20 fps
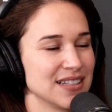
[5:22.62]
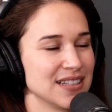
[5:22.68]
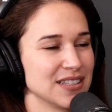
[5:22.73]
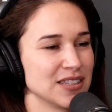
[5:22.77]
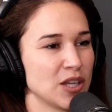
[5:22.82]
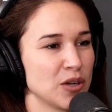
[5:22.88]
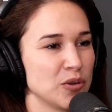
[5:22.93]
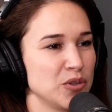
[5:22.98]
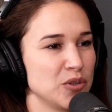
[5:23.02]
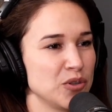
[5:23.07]

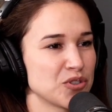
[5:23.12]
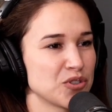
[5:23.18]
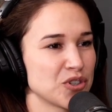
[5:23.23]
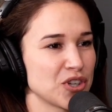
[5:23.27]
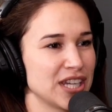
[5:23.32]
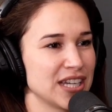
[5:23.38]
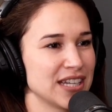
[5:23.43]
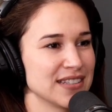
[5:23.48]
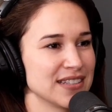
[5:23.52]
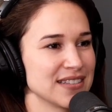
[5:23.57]
low
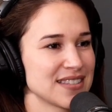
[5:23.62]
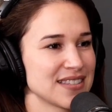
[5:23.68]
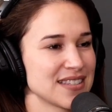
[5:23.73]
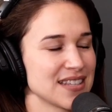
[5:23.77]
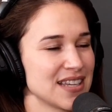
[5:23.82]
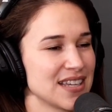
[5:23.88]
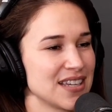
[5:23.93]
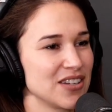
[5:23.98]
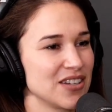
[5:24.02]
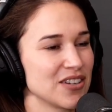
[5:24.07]
nutrients.
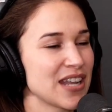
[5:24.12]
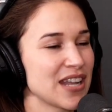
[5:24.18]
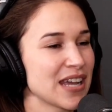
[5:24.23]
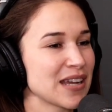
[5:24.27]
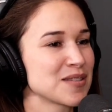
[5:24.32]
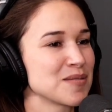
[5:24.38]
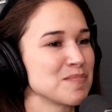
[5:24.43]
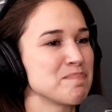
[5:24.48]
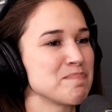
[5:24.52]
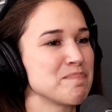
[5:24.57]
Your
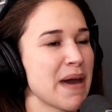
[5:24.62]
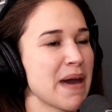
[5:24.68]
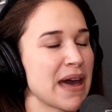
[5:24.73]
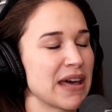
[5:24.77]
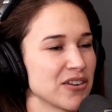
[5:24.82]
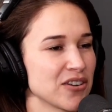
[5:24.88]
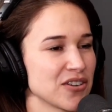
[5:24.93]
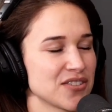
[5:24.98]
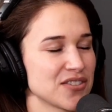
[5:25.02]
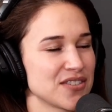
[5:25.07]
next
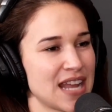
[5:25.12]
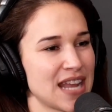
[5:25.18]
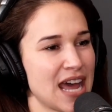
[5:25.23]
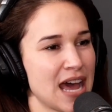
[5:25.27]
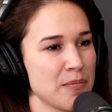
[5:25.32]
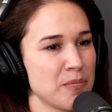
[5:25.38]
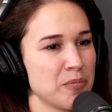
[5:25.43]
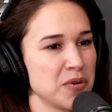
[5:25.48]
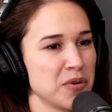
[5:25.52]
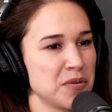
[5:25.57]
better
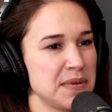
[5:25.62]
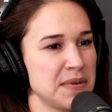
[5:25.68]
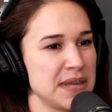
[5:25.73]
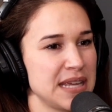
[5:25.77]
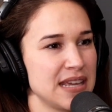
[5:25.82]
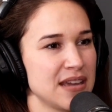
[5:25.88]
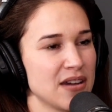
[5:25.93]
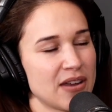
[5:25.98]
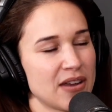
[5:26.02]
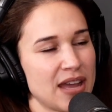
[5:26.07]
step would
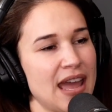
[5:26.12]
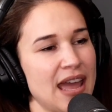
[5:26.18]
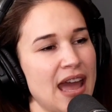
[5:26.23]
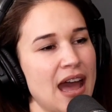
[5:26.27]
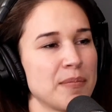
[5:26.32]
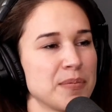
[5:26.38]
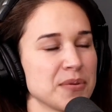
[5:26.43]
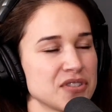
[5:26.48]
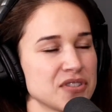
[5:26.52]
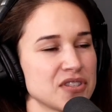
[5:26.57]
be, okay,
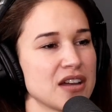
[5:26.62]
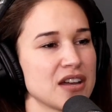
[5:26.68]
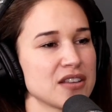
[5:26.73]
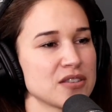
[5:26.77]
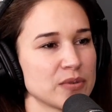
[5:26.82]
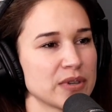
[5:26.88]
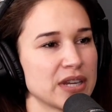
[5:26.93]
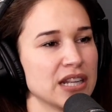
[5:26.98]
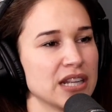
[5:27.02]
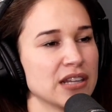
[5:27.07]

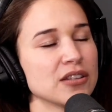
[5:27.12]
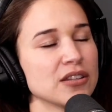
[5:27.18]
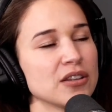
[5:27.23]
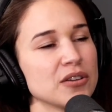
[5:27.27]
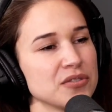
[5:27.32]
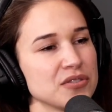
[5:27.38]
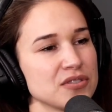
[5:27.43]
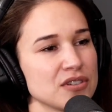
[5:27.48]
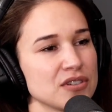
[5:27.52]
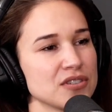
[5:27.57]
applesauce. We're getting
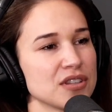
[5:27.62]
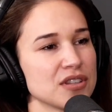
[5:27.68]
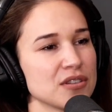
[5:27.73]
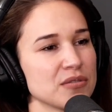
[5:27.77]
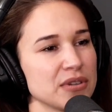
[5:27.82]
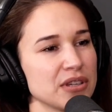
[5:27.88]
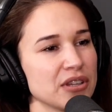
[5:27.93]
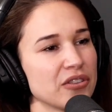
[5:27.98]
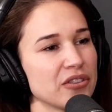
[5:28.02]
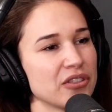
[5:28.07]
closer to the
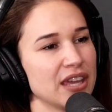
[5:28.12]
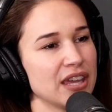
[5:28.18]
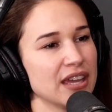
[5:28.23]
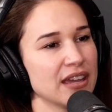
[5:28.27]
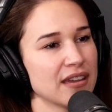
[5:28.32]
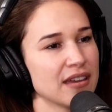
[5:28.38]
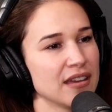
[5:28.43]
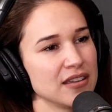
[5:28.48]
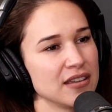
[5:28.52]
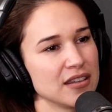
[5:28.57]
real
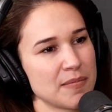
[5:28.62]
thing.